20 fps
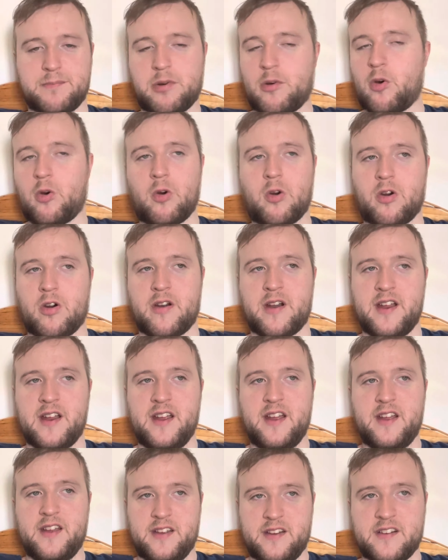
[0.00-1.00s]
poor,
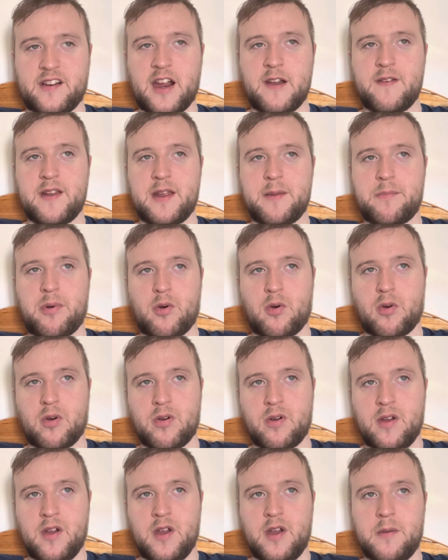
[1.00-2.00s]
very
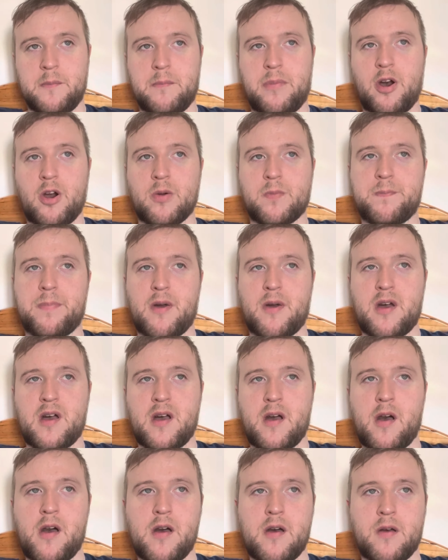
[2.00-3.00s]
poor.
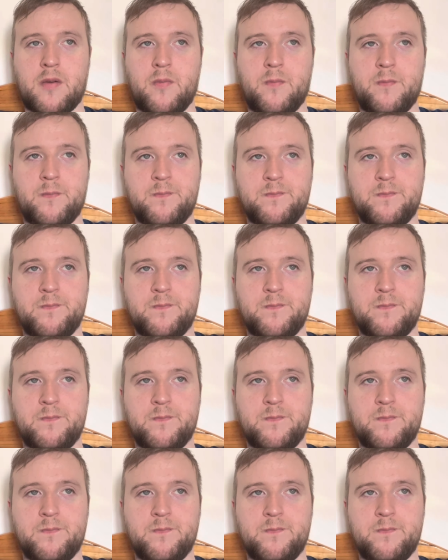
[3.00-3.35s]
Pogba,